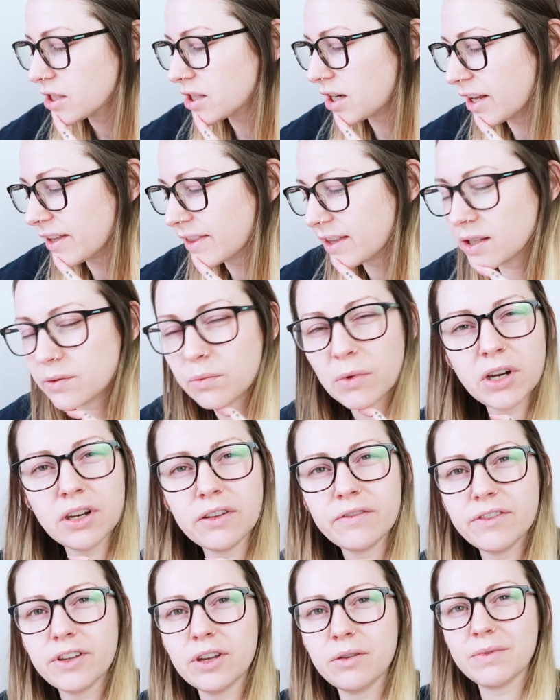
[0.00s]
So like there's one
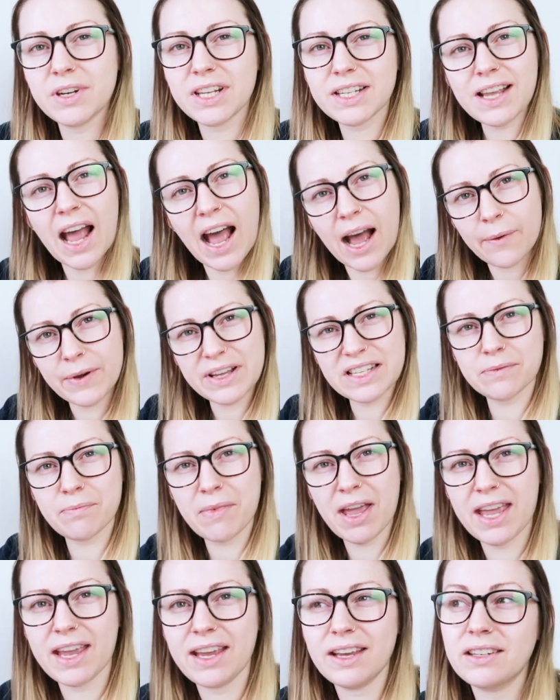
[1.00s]
of them, and it's how it's
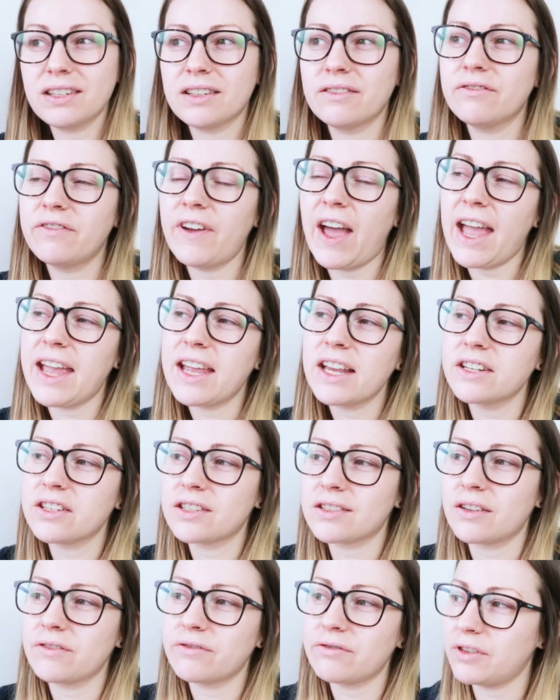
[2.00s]
made, and for
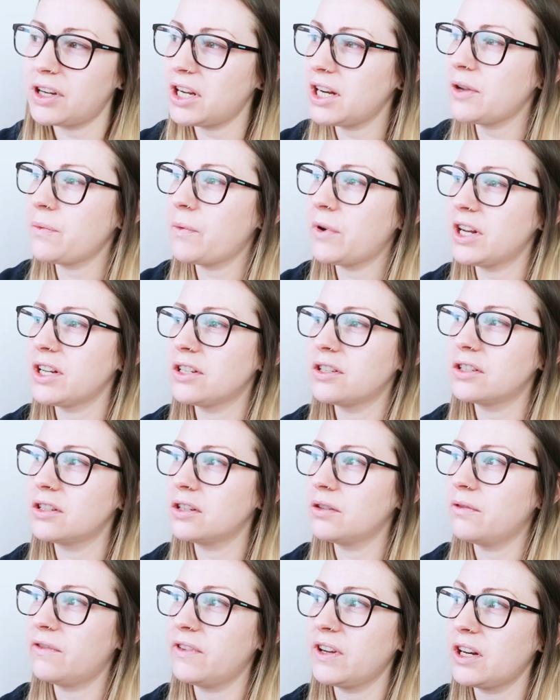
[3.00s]
ages I've really wanted to
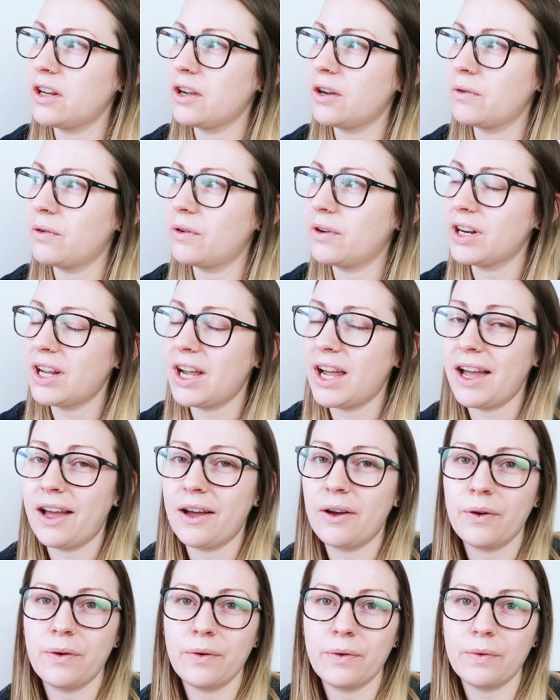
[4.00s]
do a video on
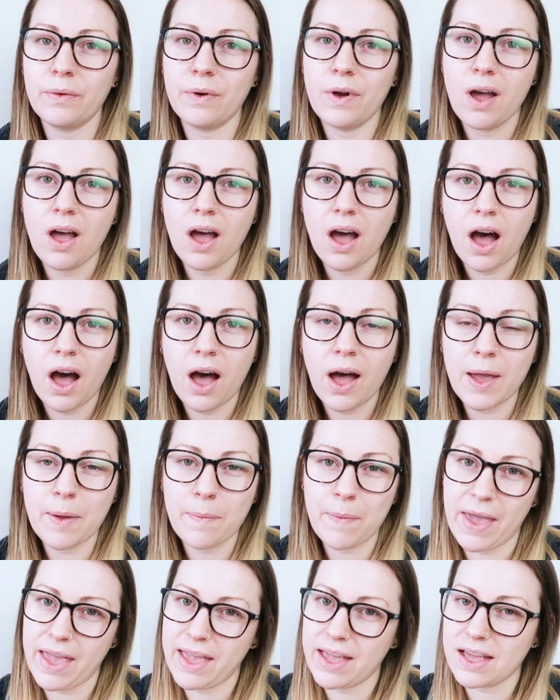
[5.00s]
how
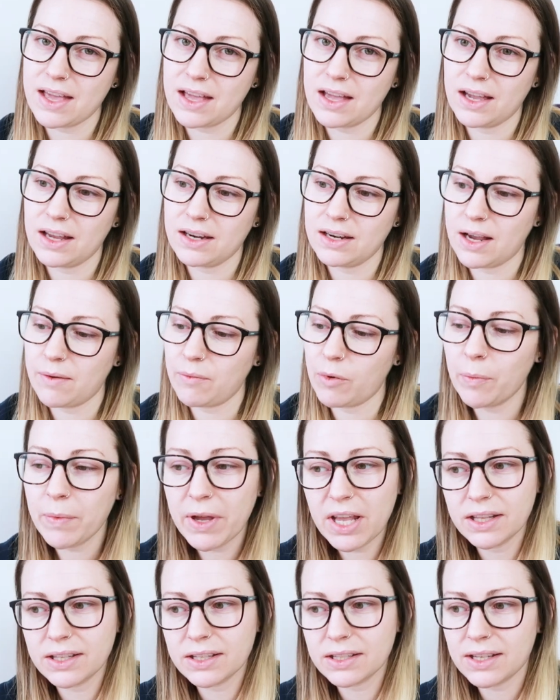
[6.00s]
I make enamel
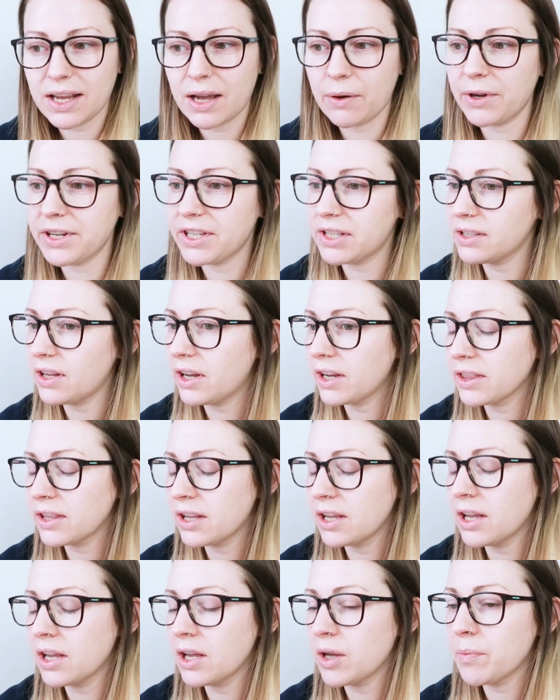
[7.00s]
pins, how I design
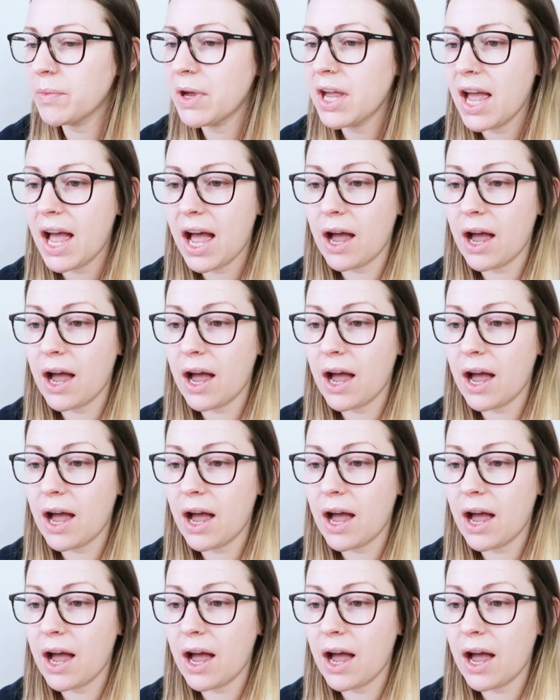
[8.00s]
them,